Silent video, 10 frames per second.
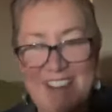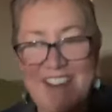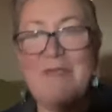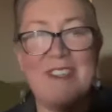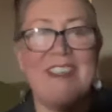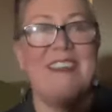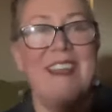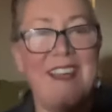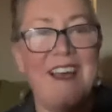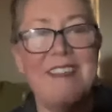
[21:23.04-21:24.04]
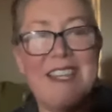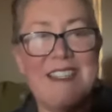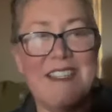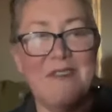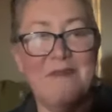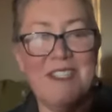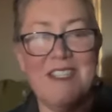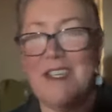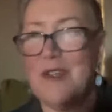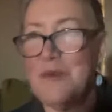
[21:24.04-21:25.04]
All right. Well, then I'll need to come
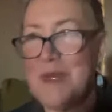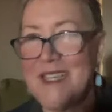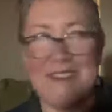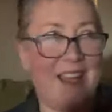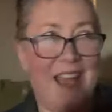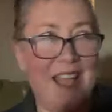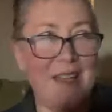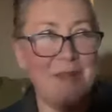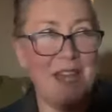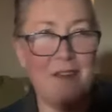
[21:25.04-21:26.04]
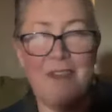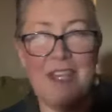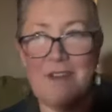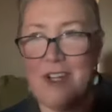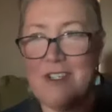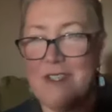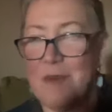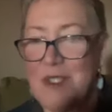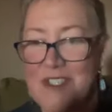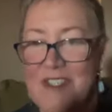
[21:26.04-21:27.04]
visit you, because I am not a fan of our
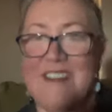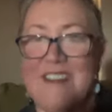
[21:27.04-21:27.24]
summers.